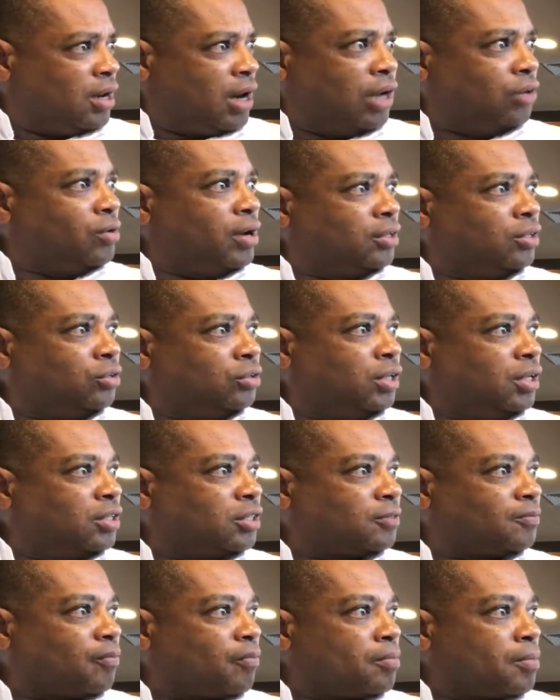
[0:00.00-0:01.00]
I'm yeah, this.
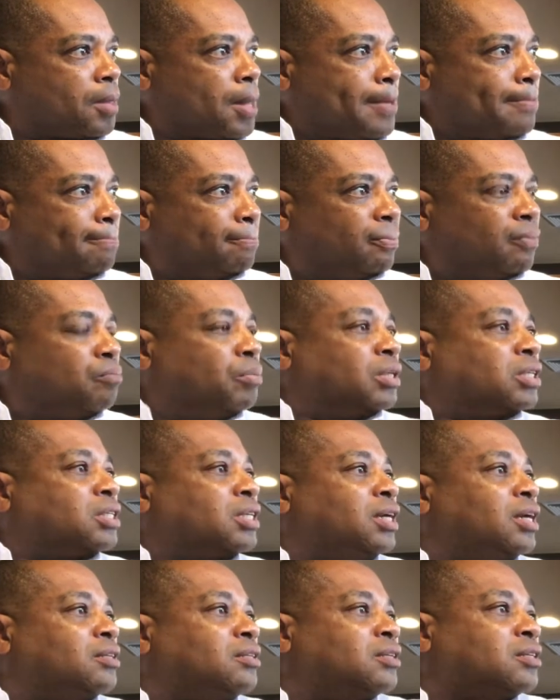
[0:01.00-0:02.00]
how do I do that? But see,
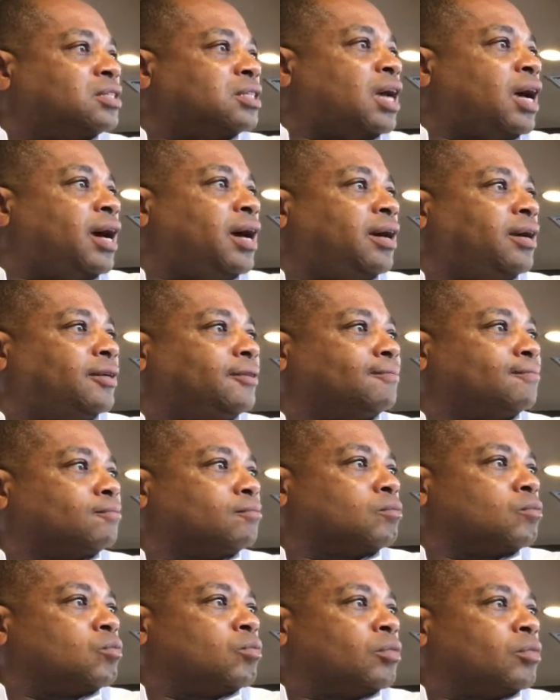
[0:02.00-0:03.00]
it's design. I
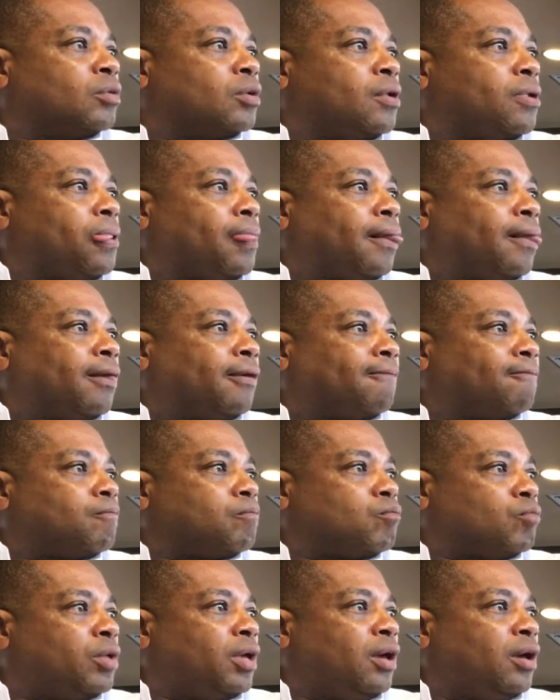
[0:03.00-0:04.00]
said, I'm
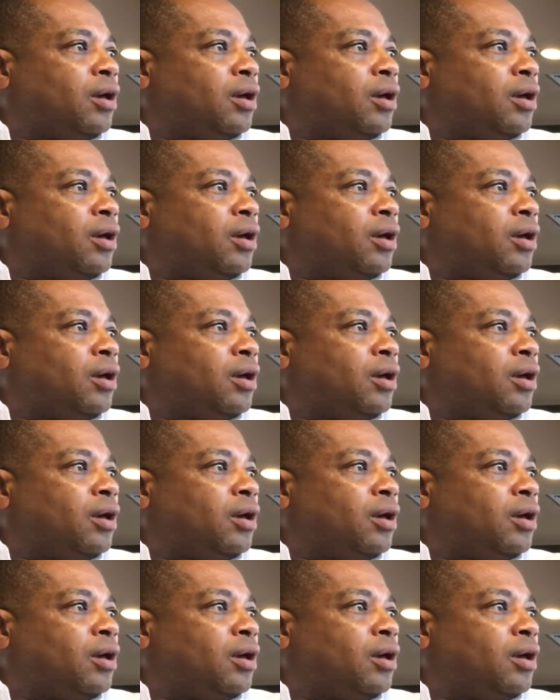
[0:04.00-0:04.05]
finna yeah.